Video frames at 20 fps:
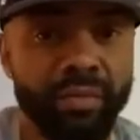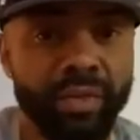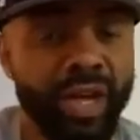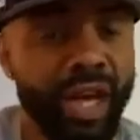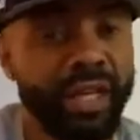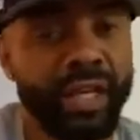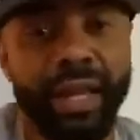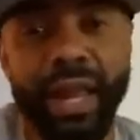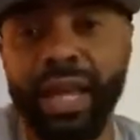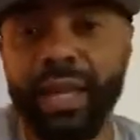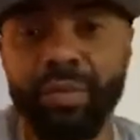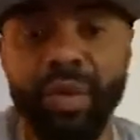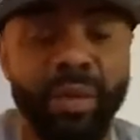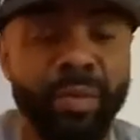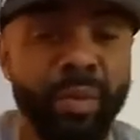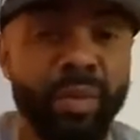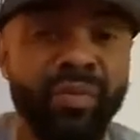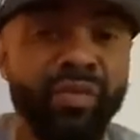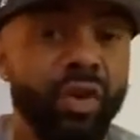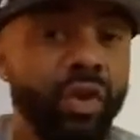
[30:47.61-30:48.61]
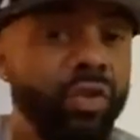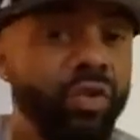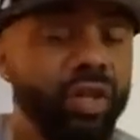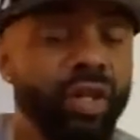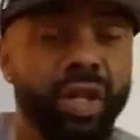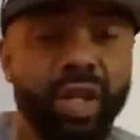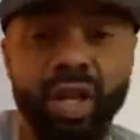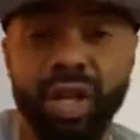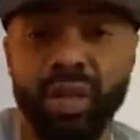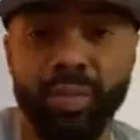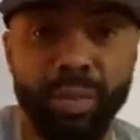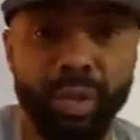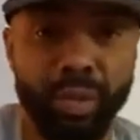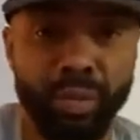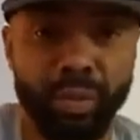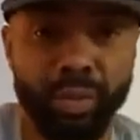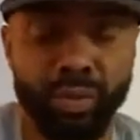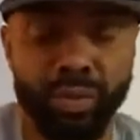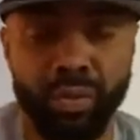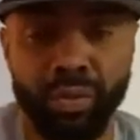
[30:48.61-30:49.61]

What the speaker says: Gotta like people before you can love people.